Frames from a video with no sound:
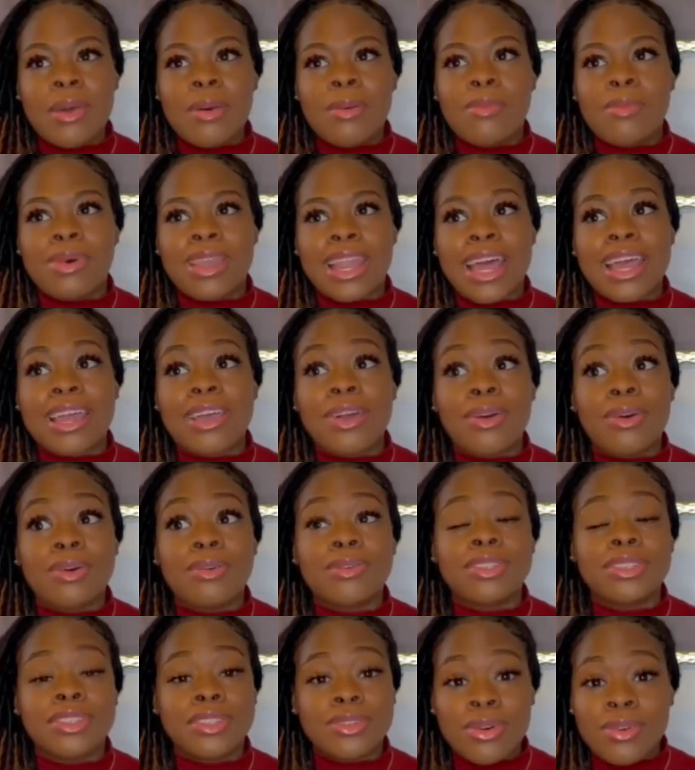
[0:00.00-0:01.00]
But I go
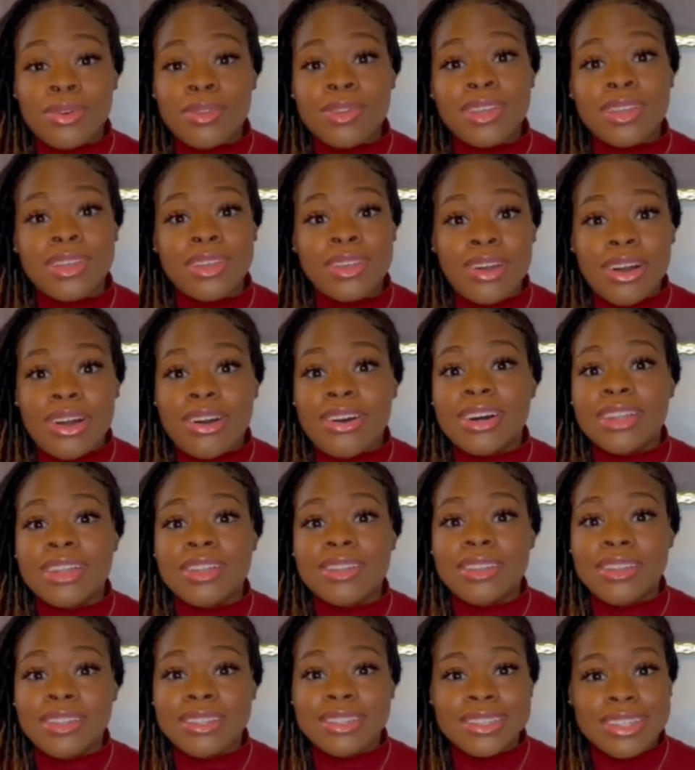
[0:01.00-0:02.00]
solely
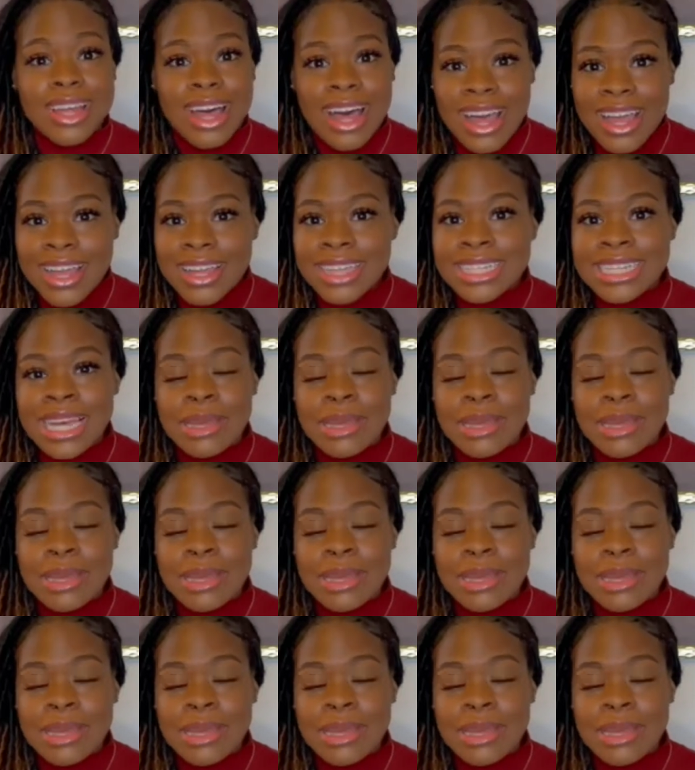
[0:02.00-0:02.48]
on signs.